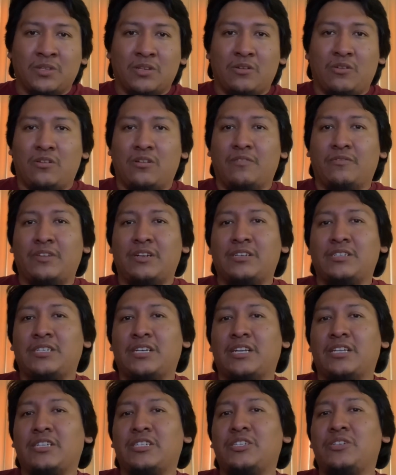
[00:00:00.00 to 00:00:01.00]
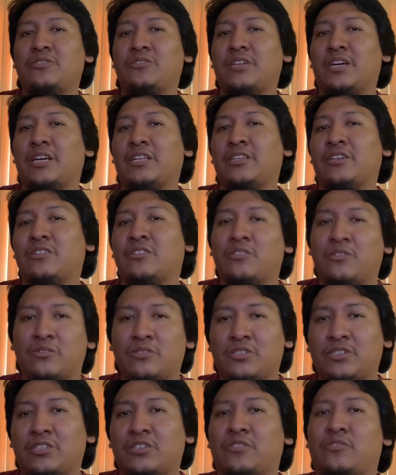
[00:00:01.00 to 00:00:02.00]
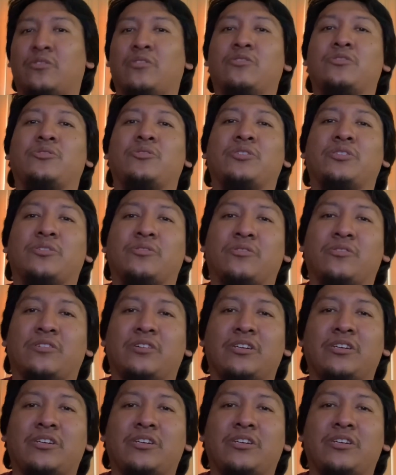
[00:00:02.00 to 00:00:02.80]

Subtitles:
Or if they're telling you that they're going to the grocery store,